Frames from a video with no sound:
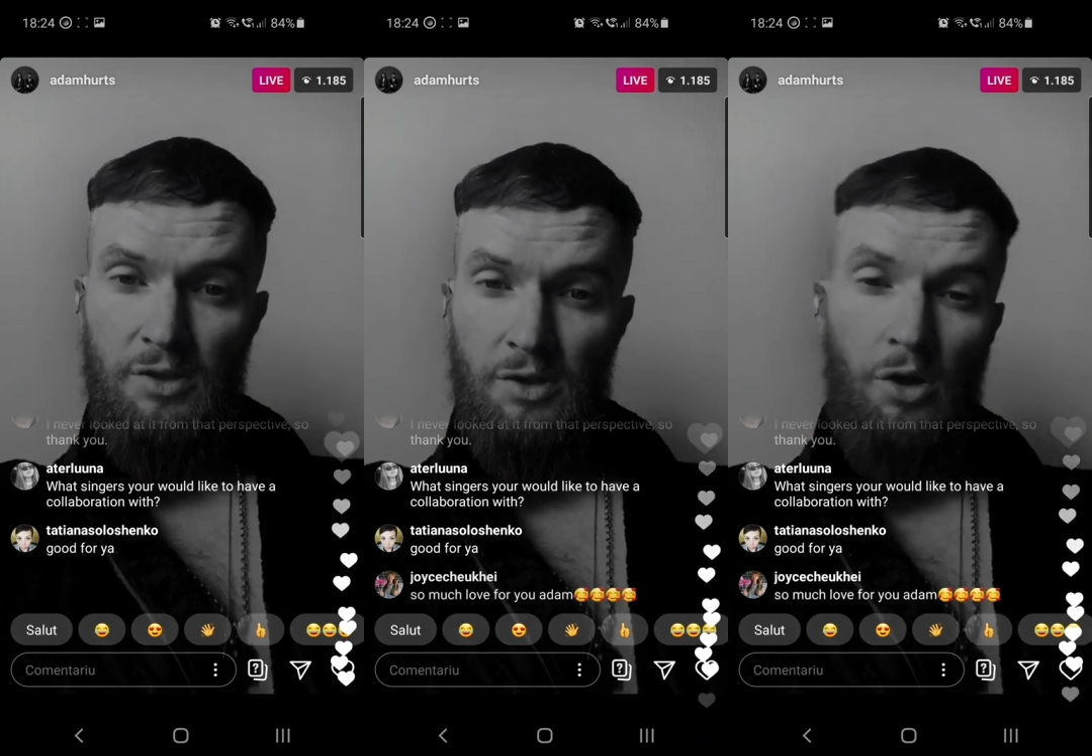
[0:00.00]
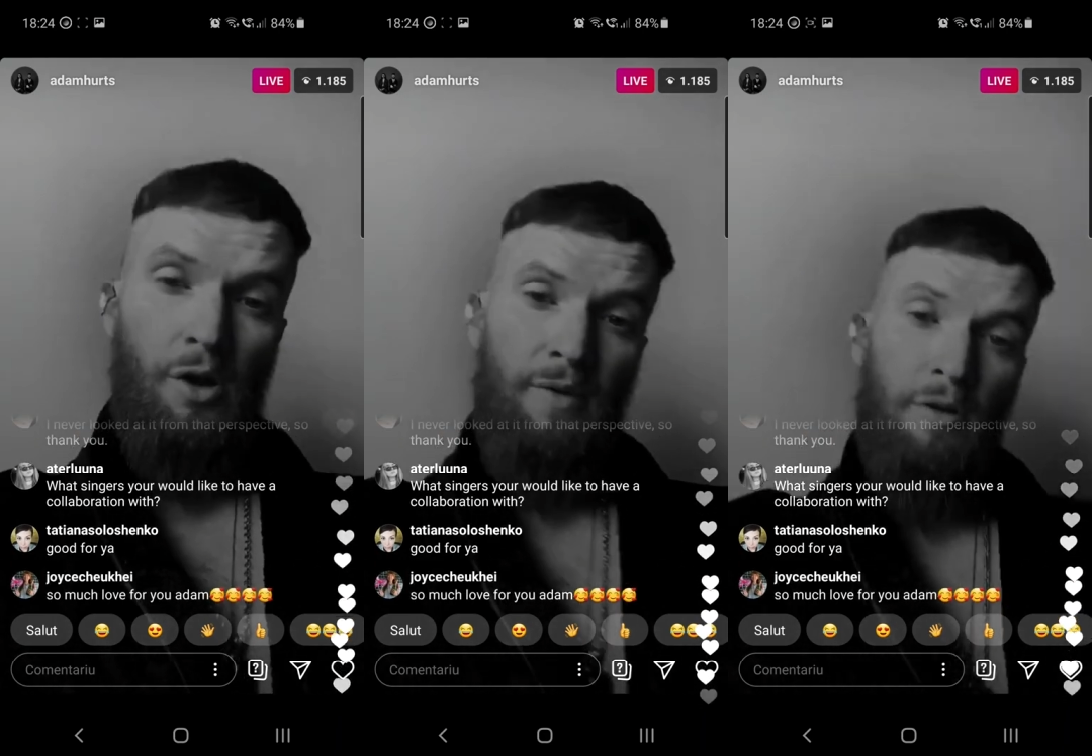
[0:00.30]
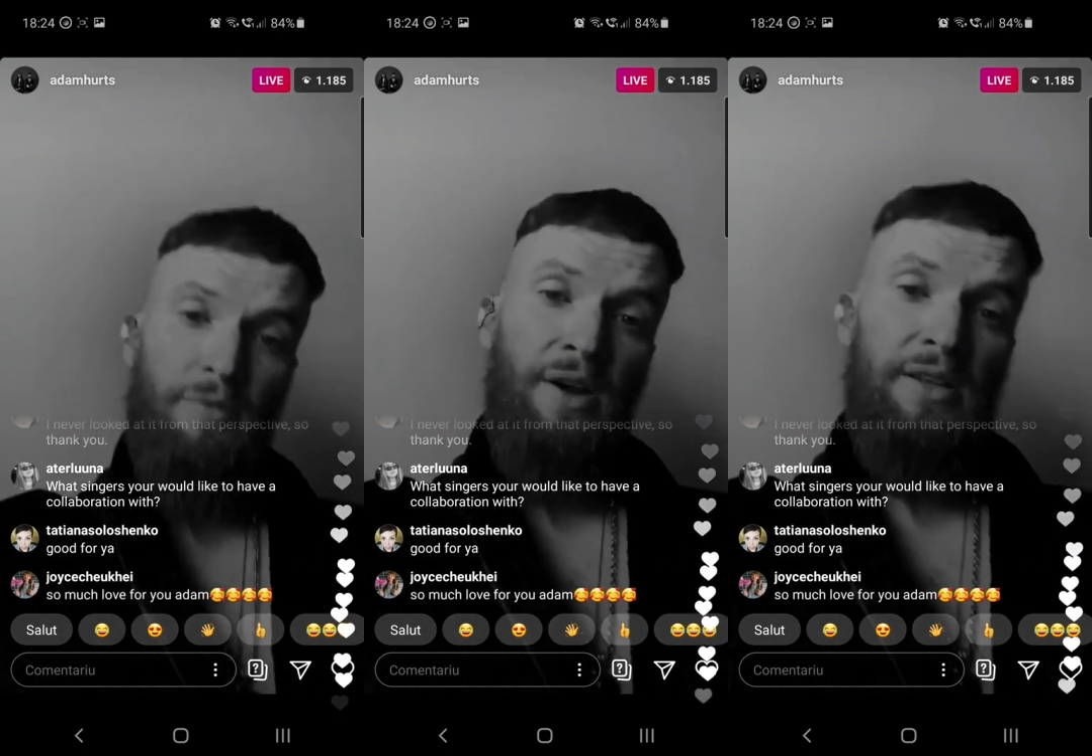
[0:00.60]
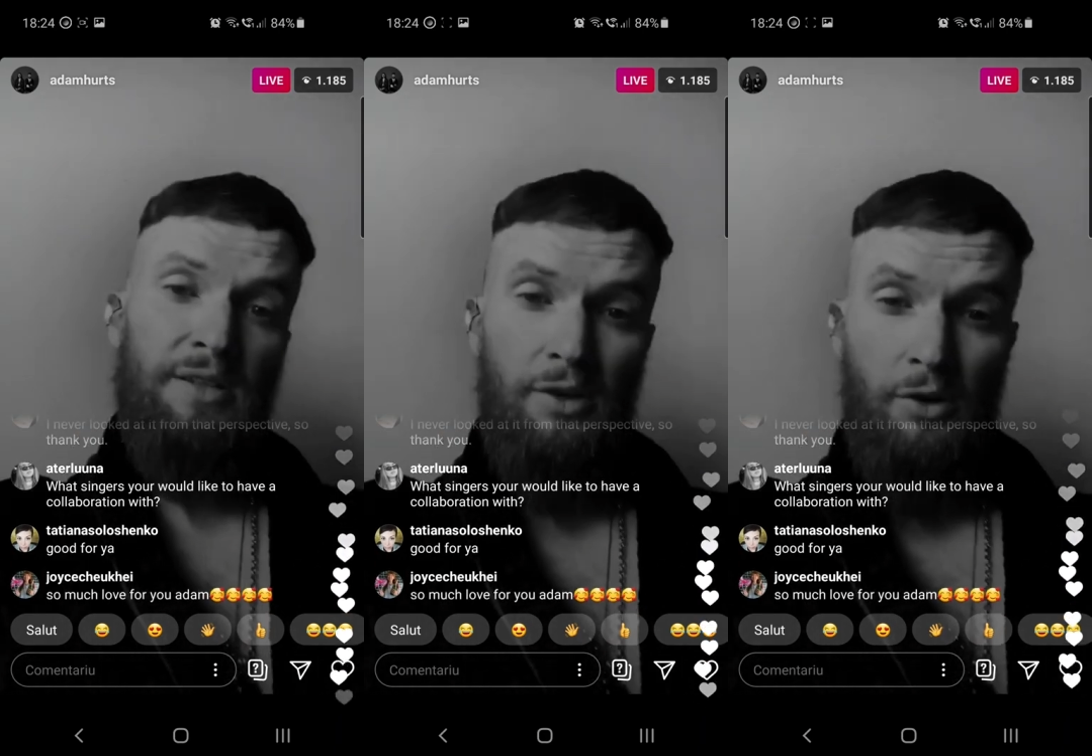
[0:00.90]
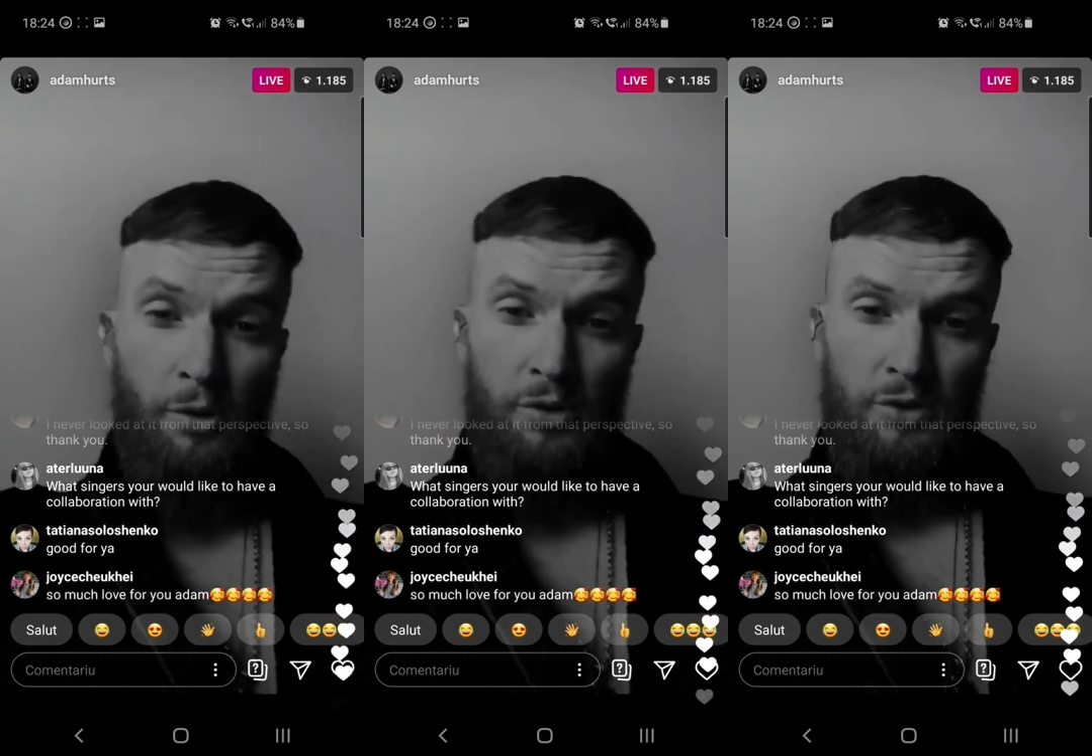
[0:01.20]
because a lot of our fans I
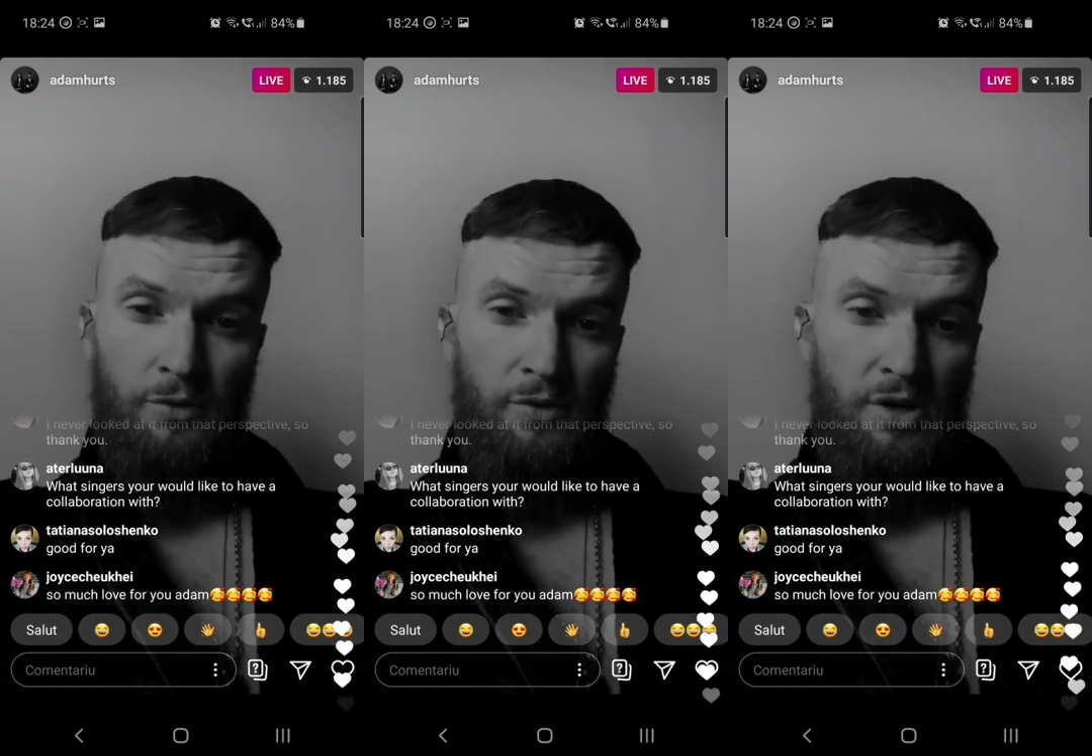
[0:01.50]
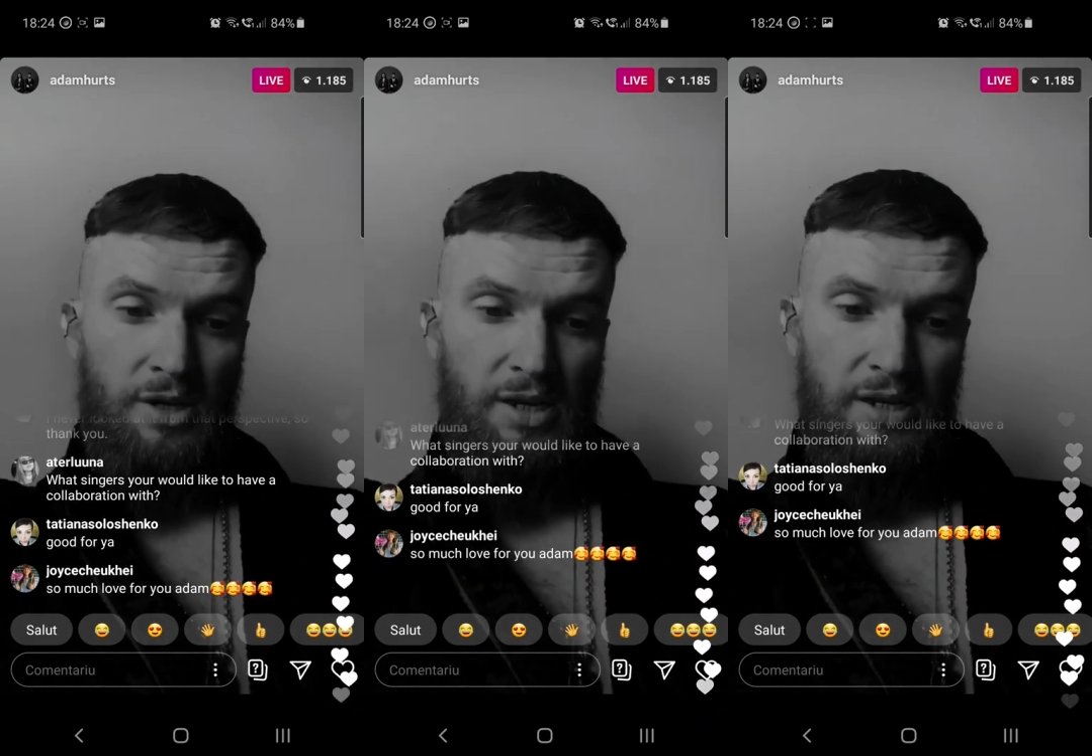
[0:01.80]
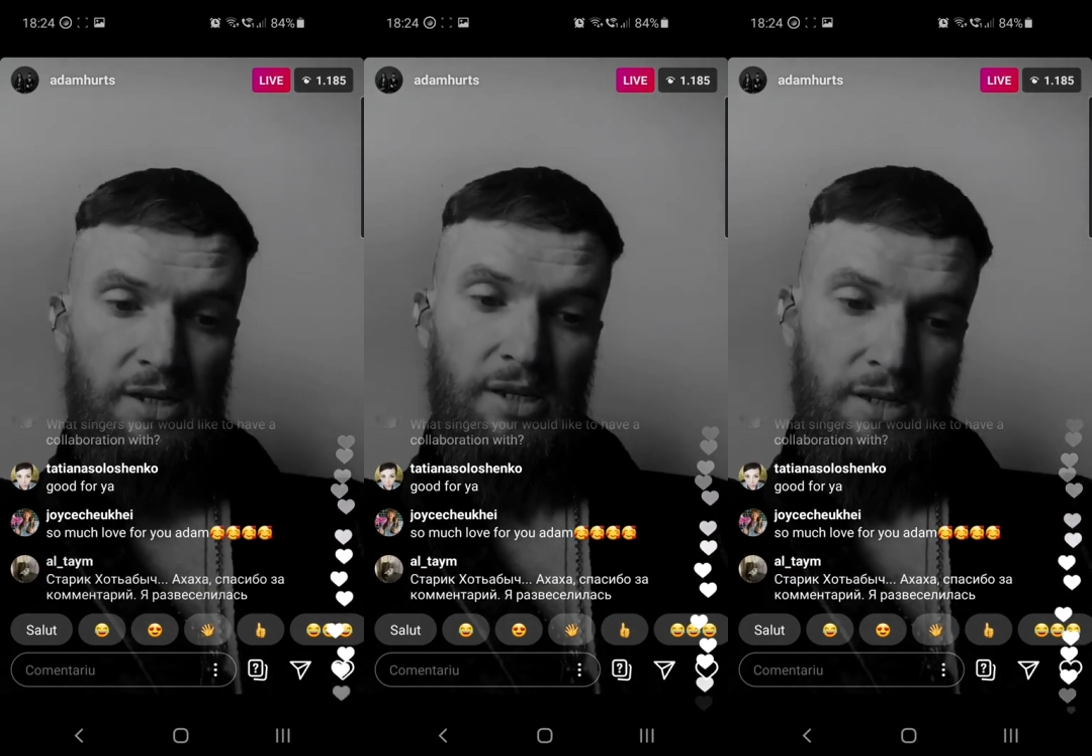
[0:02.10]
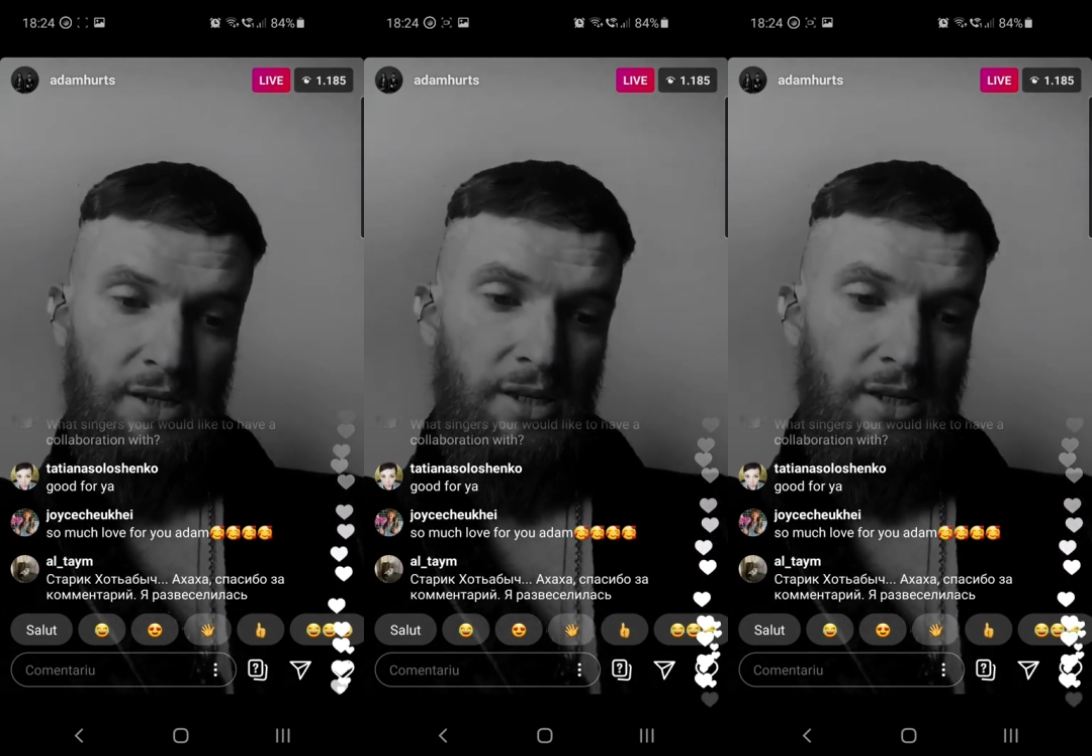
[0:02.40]
know are suffering, and